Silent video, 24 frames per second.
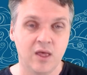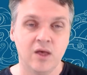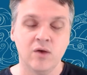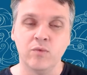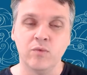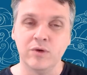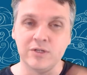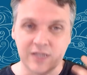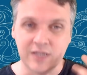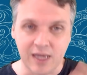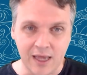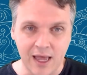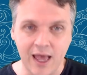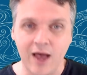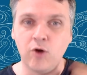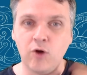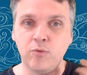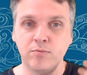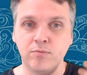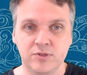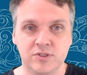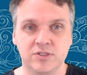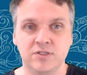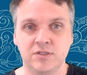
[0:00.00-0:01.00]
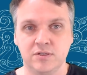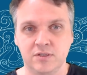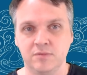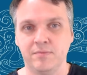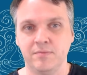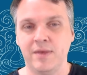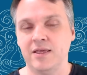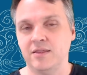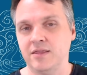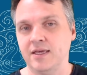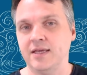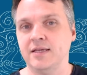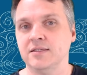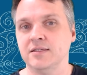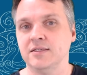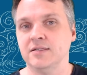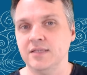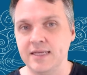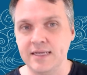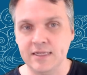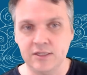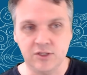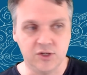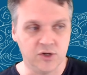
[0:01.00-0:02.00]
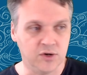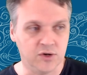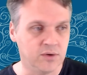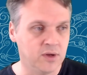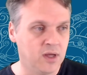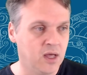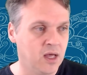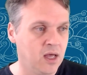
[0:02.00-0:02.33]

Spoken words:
which helps make things easier.